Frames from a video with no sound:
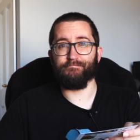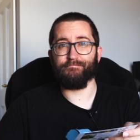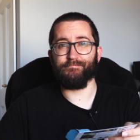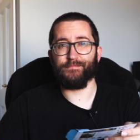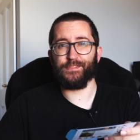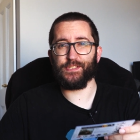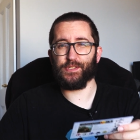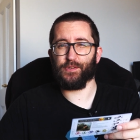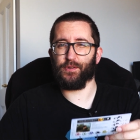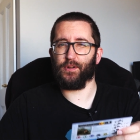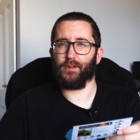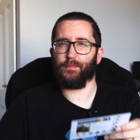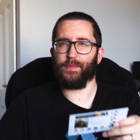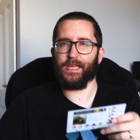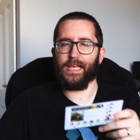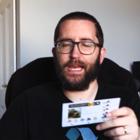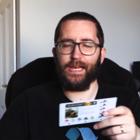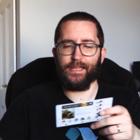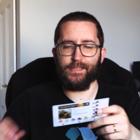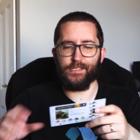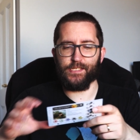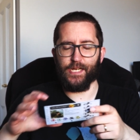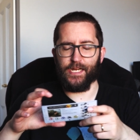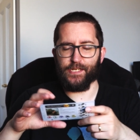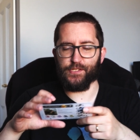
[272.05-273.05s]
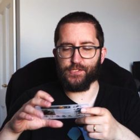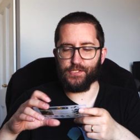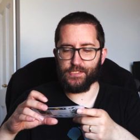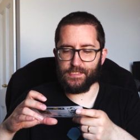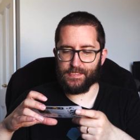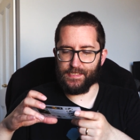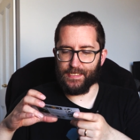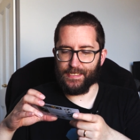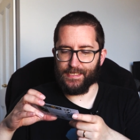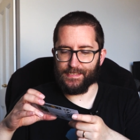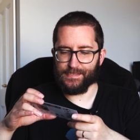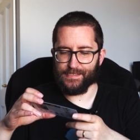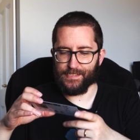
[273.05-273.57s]
Do you know what I mean? I
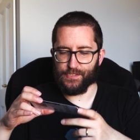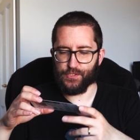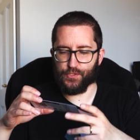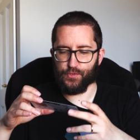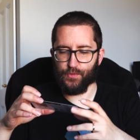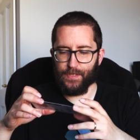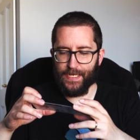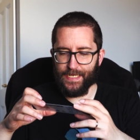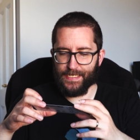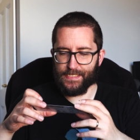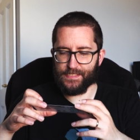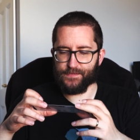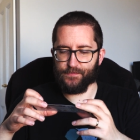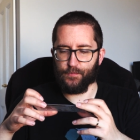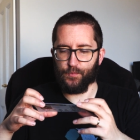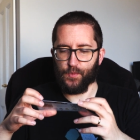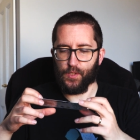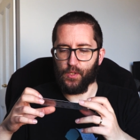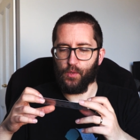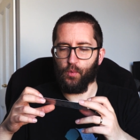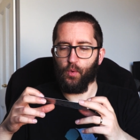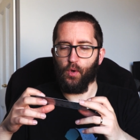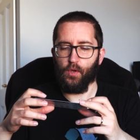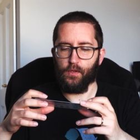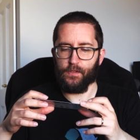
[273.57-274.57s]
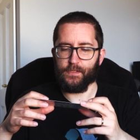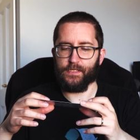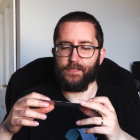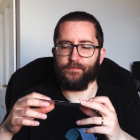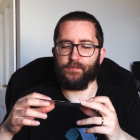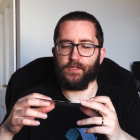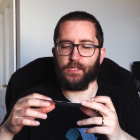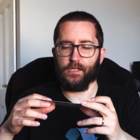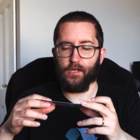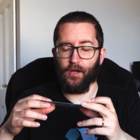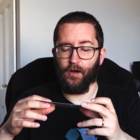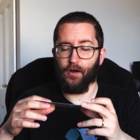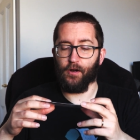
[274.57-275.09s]
just think it detracts from the quality
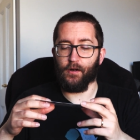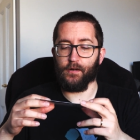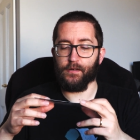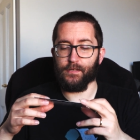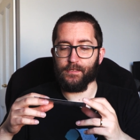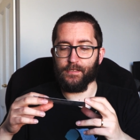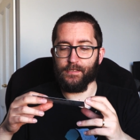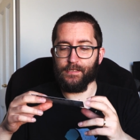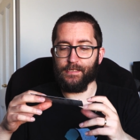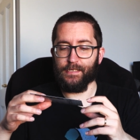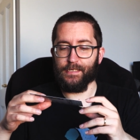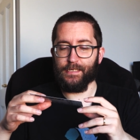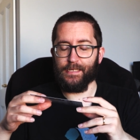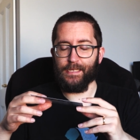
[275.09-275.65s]
of the card,